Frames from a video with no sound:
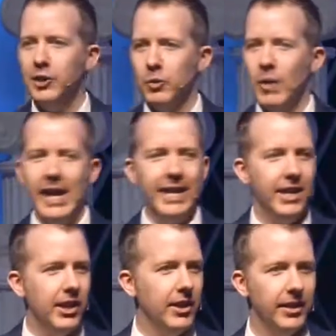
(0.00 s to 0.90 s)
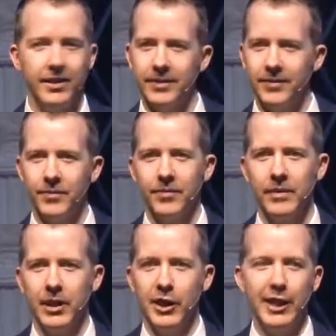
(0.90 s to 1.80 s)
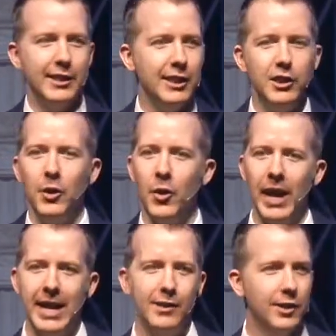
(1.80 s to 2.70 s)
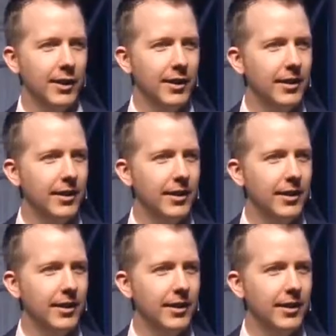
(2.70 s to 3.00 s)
right here. This is your answer.